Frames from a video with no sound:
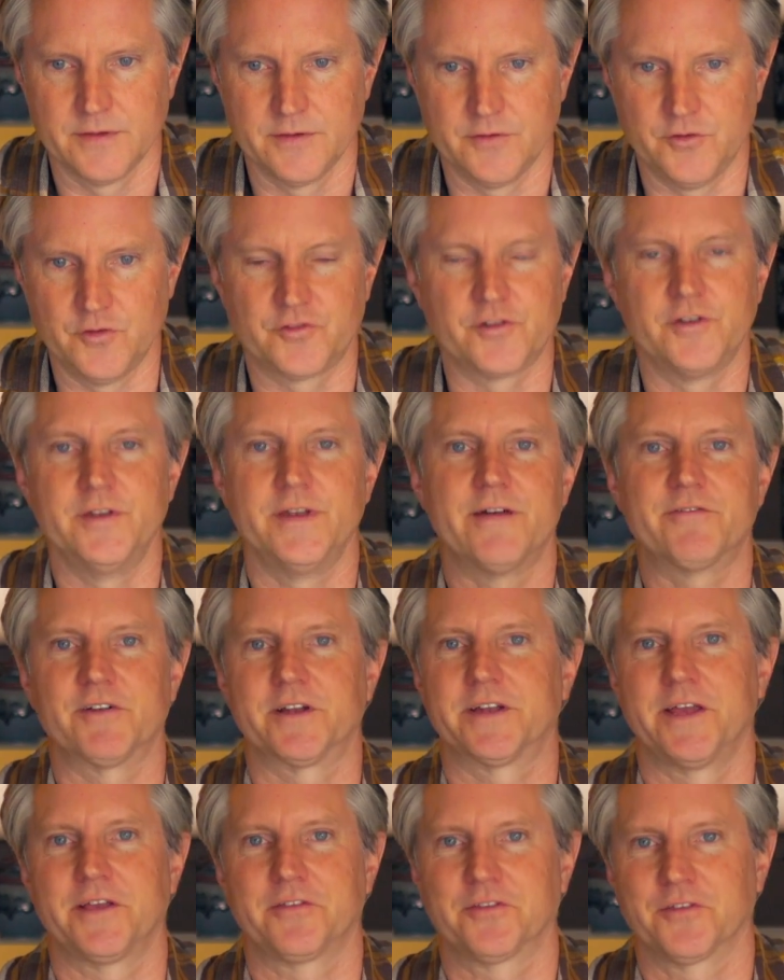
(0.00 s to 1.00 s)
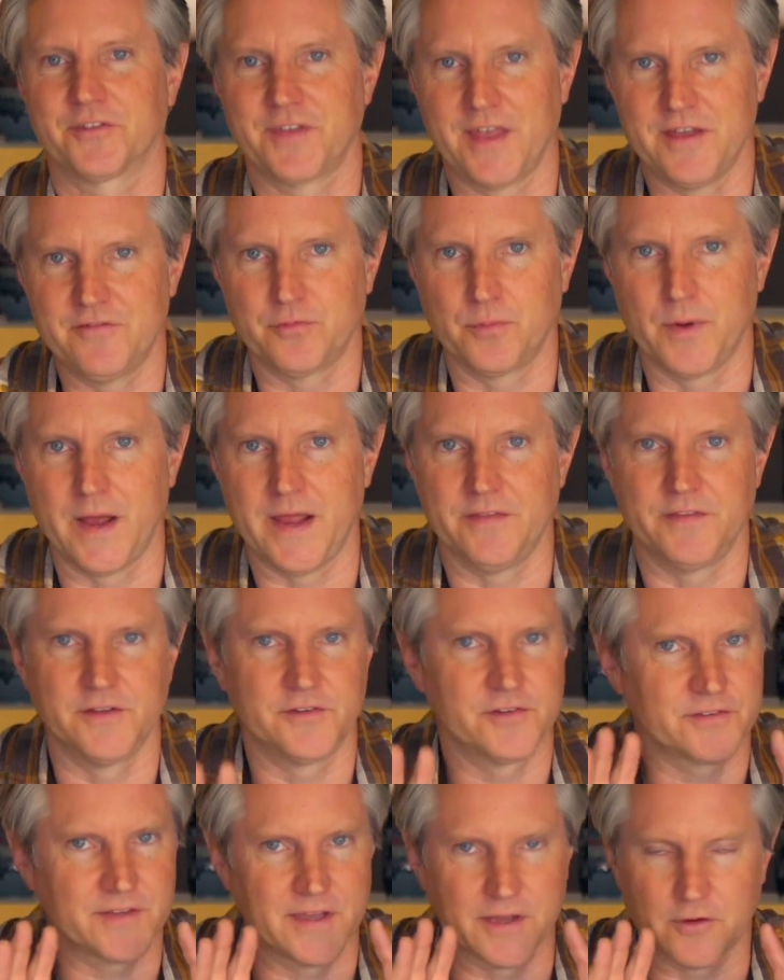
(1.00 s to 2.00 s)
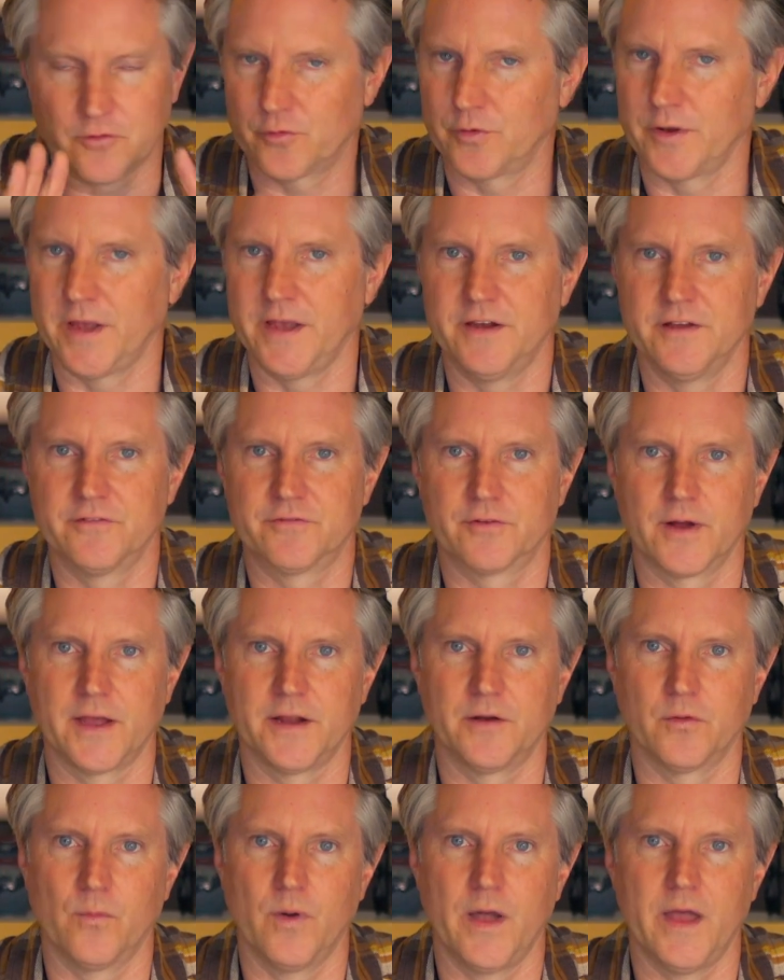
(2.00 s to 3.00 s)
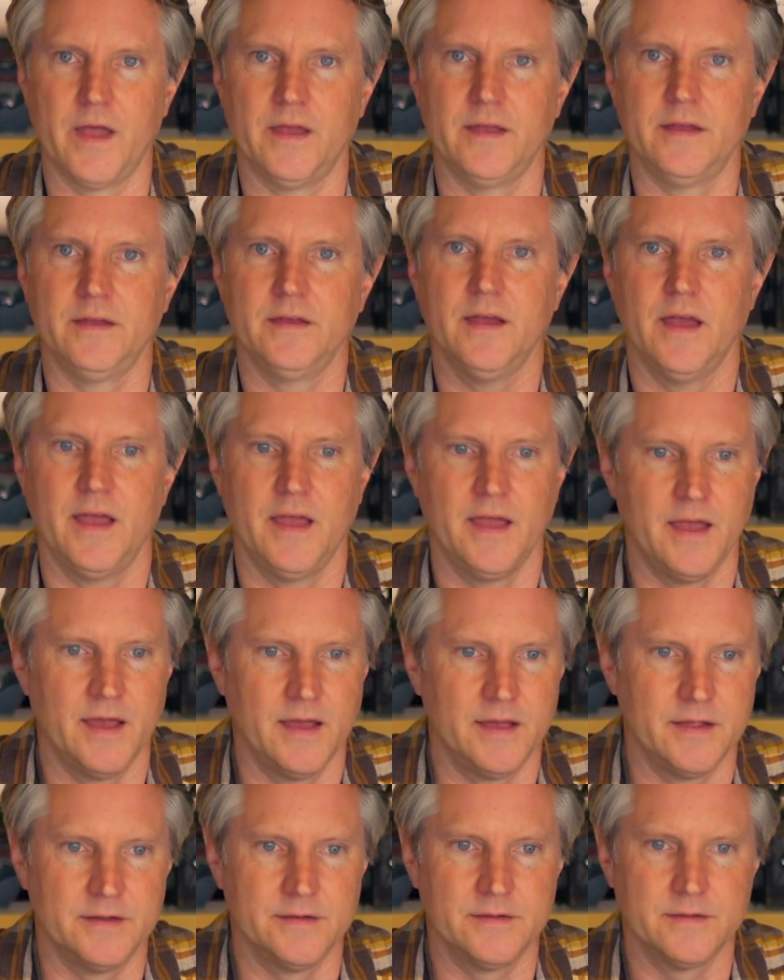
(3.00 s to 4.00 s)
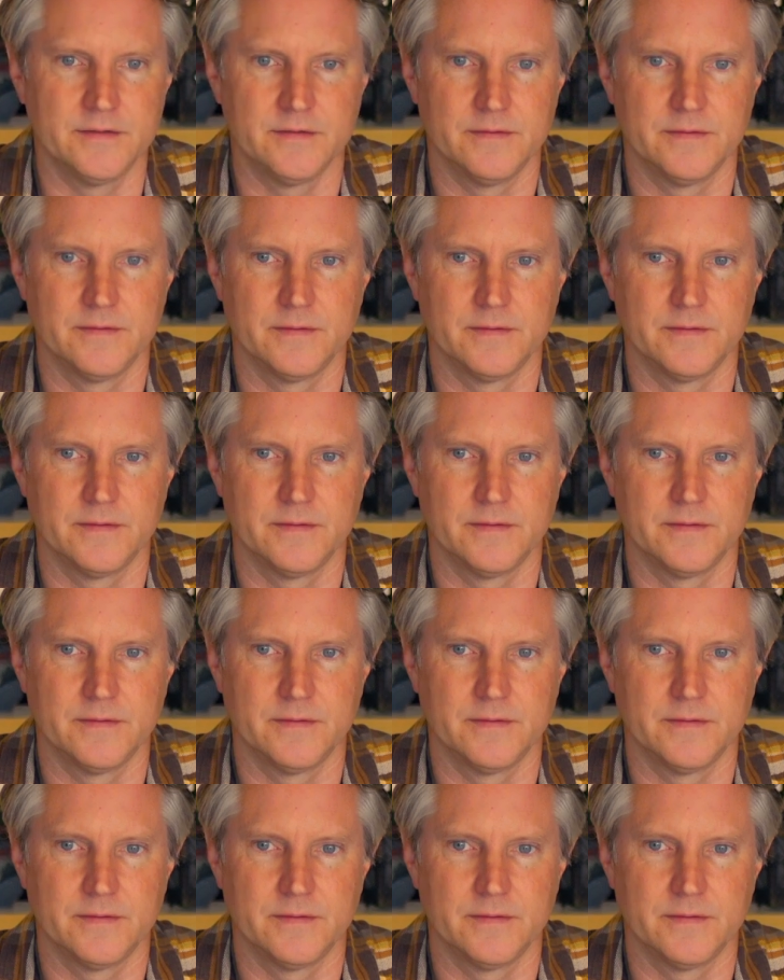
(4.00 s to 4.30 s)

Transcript: you should never take the safe way, that just get creative right away and